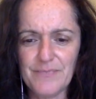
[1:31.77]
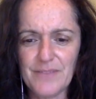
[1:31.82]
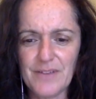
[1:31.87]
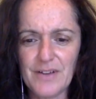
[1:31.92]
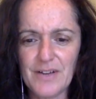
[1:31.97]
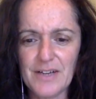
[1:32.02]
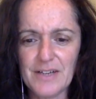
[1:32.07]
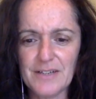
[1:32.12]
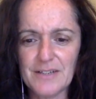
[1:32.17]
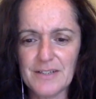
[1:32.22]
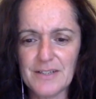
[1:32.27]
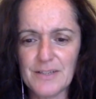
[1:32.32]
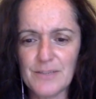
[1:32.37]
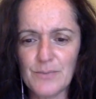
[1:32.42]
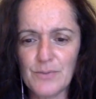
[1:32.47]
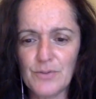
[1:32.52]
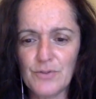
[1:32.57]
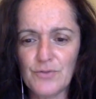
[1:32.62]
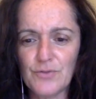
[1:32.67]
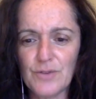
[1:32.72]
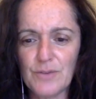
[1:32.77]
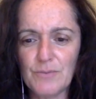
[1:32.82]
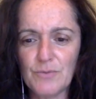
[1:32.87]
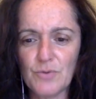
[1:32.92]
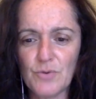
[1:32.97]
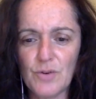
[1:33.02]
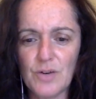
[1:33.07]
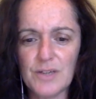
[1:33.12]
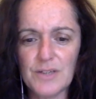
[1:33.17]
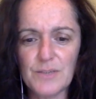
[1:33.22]
I had a similar dream
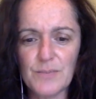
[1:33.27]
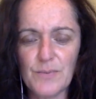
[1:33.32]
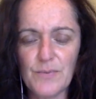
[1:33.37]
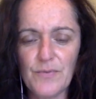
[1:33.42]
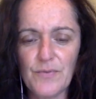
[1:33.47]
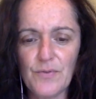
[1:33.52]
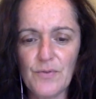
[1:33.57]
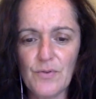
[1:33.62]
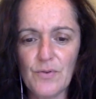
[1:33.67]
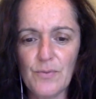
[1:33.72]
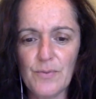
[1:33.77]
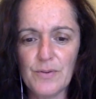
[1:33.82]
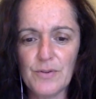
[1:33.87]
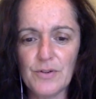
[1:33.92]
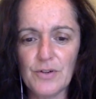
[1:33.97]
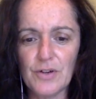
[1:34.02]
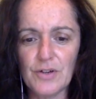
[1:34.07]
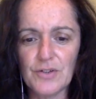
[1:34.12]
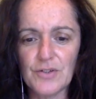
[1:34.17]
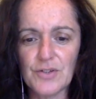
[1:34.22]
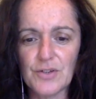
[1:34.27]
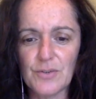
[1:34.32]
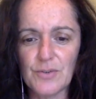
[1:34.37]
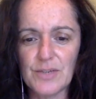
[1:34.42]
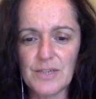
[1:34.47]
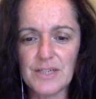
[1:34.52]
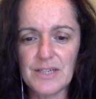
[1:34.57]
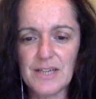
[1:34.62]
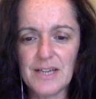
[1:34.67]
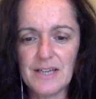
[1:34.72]
twice before, but not so
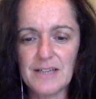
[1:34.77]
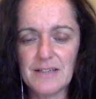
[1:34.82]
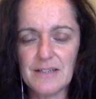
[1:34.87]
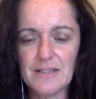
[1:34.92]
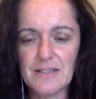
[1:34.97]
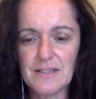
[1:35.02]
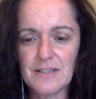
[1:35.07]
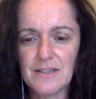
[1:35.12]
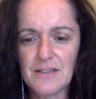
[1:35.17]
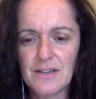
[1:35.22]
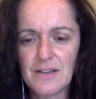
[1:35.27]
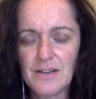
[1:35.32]
intense.